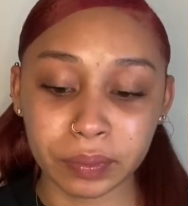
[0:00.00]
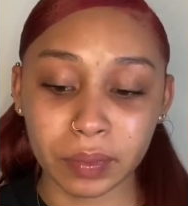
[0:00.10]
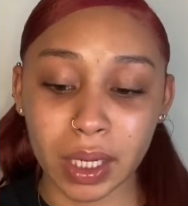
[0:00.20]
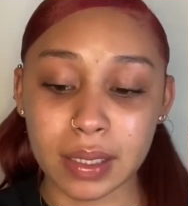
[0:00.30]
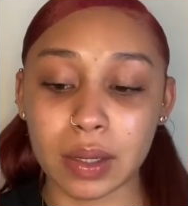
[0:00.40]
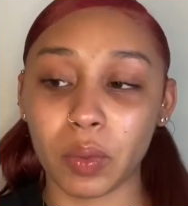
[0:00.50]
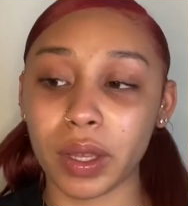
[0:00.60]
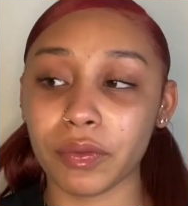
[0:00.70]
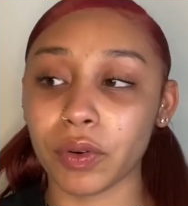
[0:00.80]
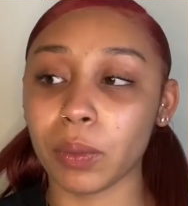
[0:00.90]
because I'm
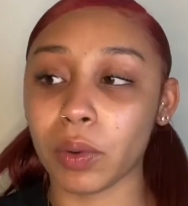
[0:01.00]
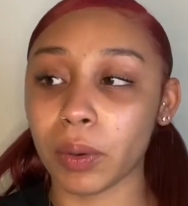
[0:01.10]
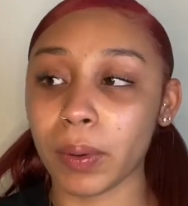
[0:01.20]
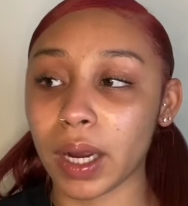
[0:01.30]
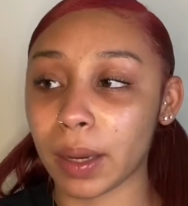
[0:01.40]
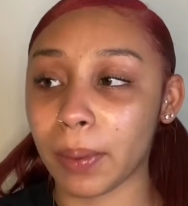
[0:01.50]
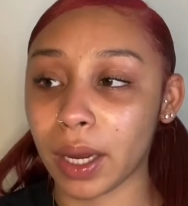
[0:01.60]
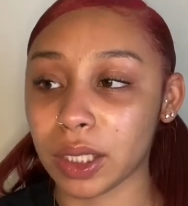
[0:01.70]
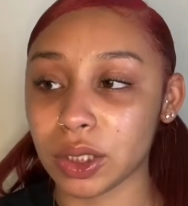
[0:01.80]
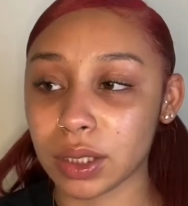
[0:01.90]
waiting for more
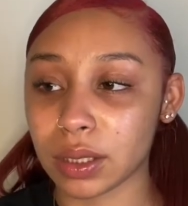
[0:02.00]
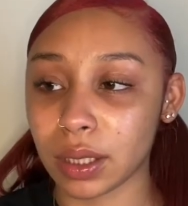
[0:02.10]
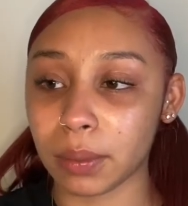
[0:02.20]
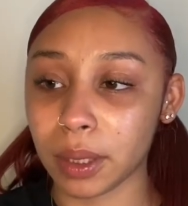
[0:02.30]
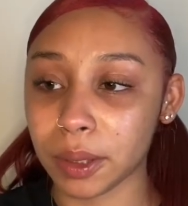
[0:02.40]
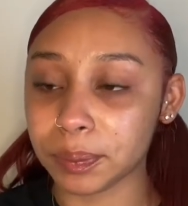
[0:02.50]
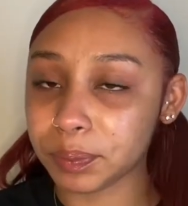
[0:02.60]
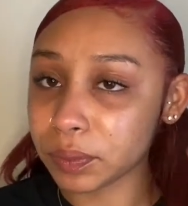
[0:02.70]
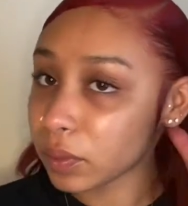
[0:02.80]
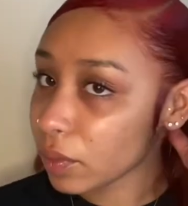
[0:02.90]
packages to come in.
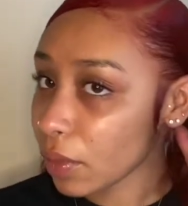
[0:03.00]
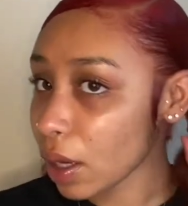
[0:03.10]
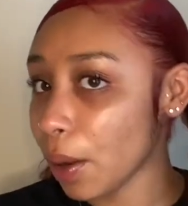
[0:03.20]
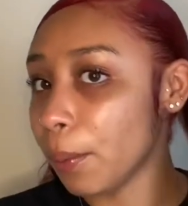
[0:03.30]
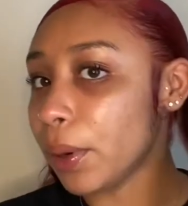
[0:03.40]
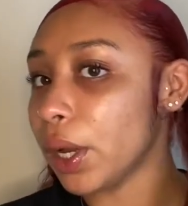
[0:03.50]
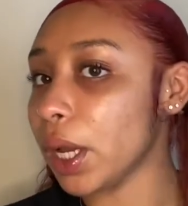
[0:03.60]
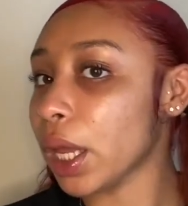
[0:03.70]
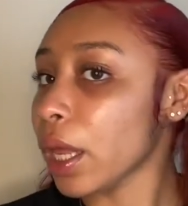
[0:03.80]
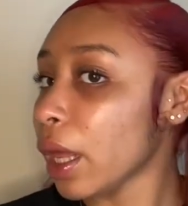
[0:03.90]

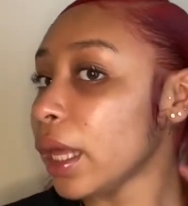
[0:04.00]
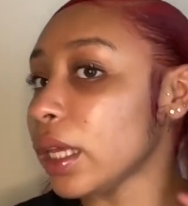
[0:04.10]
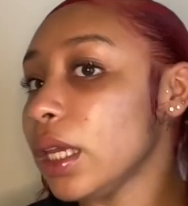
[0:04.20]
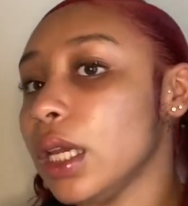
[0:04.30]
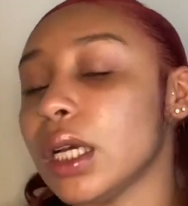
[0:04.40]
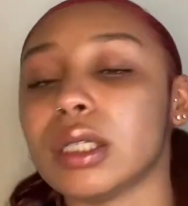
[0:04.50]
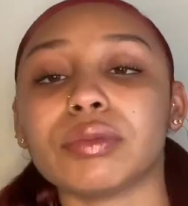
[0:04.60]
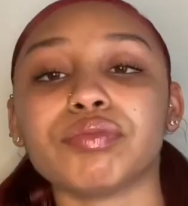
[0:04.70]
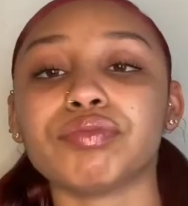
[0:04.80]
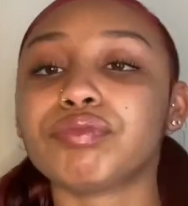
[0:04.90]
But yeah,
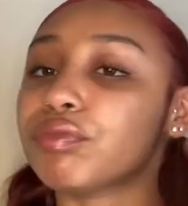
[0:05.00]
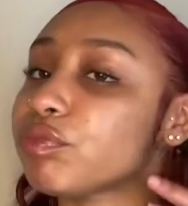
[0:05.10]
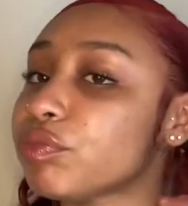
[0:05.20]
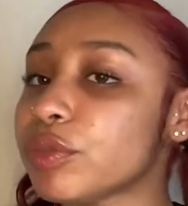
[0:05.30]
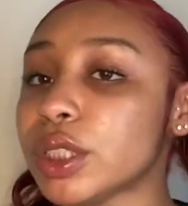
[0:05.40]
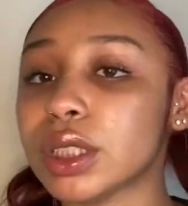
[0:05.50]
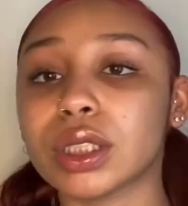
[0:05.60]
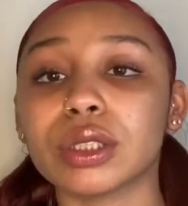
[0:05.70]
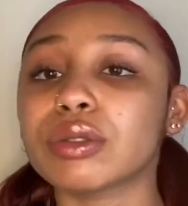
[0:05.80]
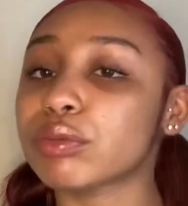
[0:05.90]

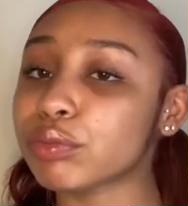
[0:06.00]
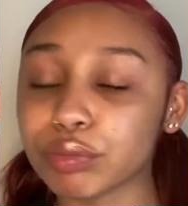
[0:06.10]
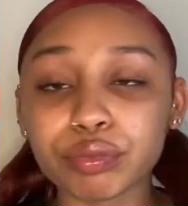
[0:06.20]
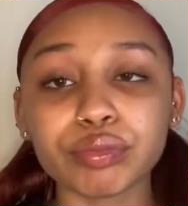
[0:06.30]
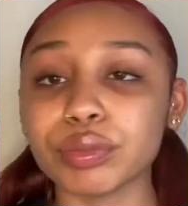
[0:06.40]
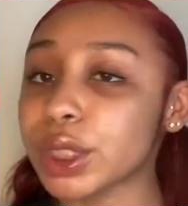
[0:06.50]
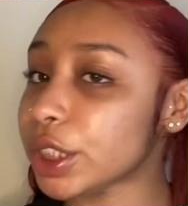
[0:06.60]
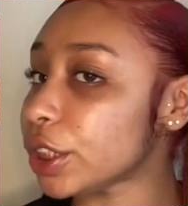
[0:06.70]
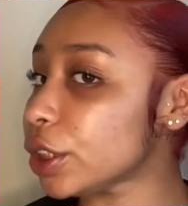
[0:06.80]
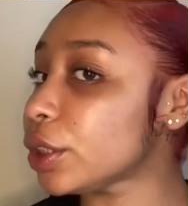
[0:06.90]
this
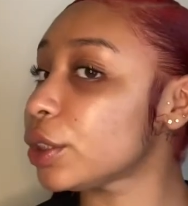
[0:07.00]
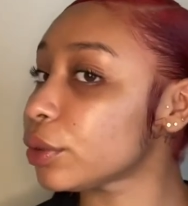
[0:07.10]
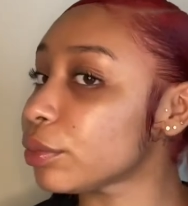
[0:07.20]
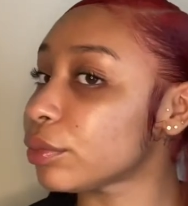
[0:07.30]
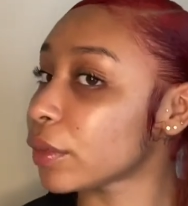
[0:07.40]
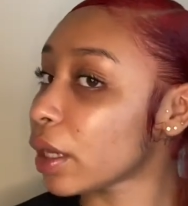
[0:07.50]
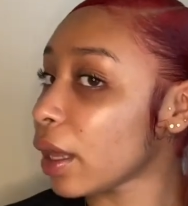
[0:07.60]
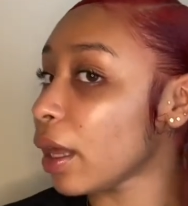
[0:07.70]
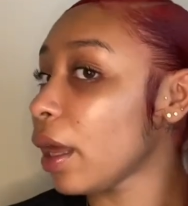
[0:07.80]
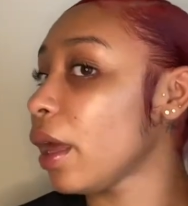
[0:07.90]
is,
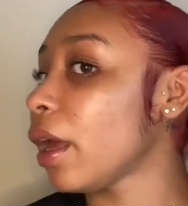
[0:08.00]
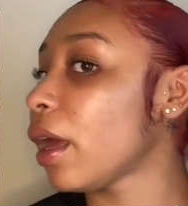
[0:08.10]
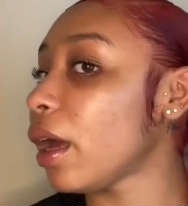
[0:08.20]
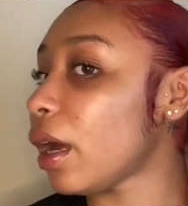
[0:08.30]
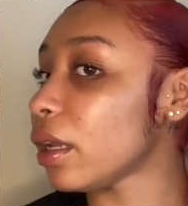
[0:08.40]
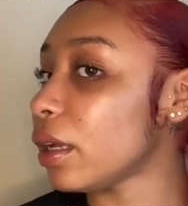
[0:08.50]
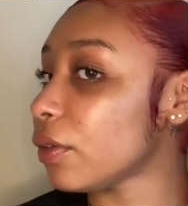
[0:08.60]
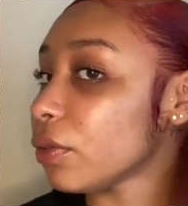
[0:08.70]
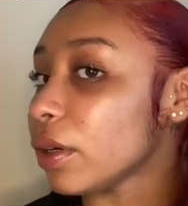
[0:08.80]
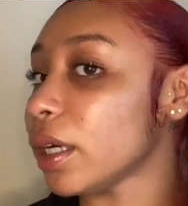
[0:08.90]
I love
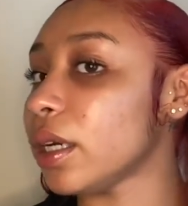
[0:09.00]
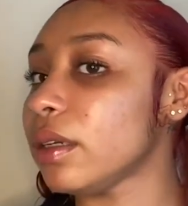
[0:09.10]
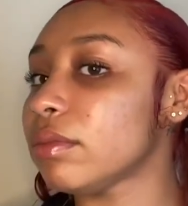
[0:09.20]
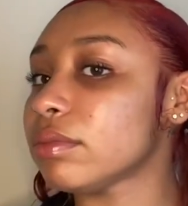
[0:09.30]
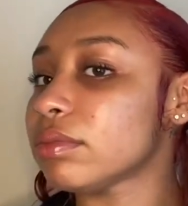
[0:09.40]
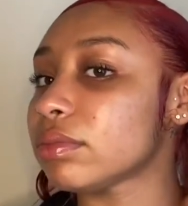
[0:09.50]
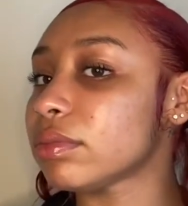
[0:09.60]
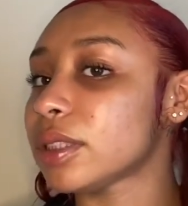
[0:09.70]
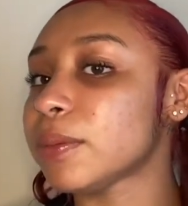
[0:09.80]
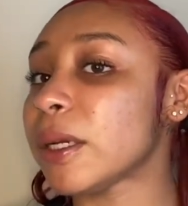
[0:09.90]
red,
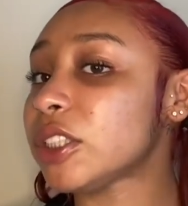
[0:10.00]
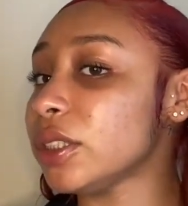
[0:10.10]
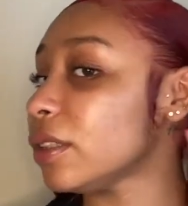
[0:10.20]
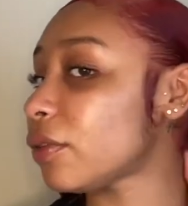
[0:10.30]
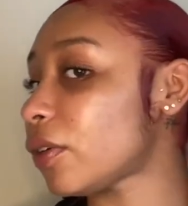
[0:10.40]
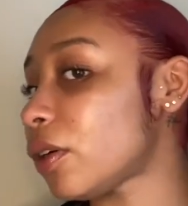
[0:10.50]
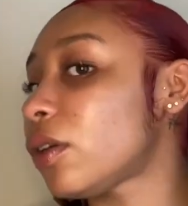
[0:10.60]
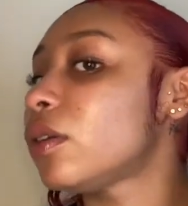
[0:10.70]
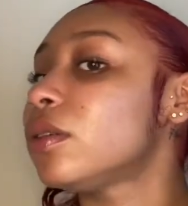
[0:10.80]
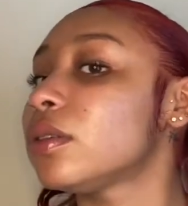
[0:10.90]
especially in the
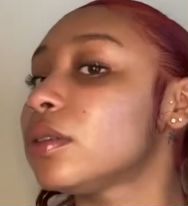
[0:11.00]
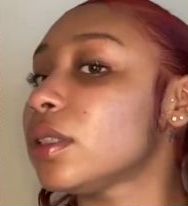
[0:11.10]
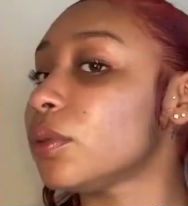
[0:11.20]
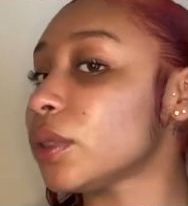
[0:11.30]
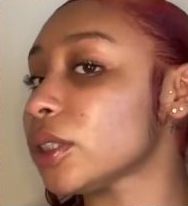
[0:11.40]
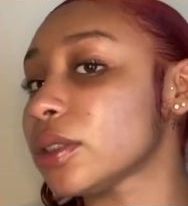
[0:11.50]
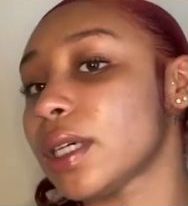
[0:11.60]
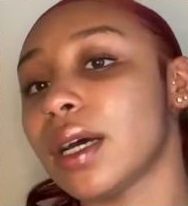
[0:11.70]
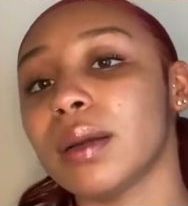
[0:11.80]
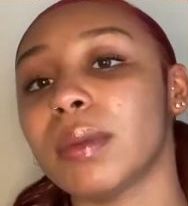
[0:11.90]
fall and winter
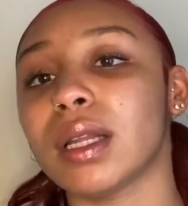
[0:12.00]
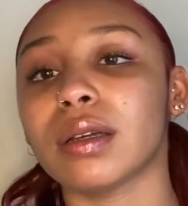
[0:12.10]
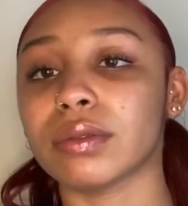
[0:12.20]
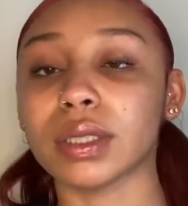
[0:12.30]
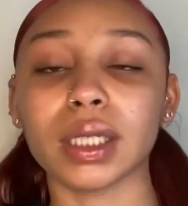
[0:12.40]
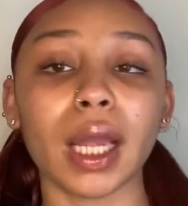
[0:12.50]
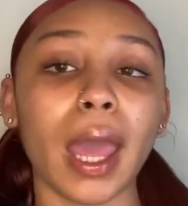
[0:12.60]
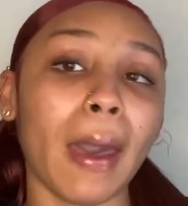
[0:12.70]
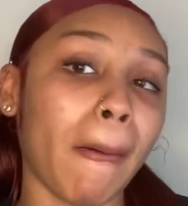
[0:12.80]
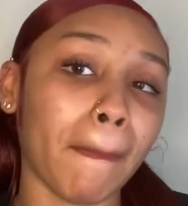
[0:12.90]
time. I love red.
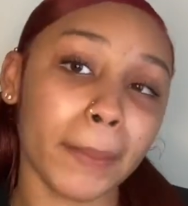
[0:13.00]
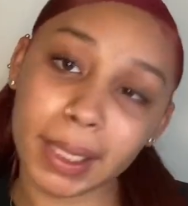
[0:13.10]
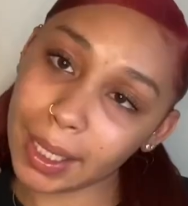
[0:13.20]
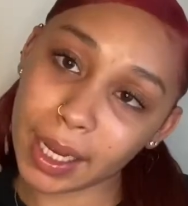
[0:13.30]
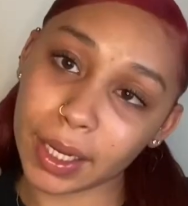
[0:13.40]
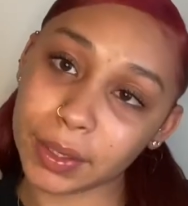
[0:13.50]
But yeah,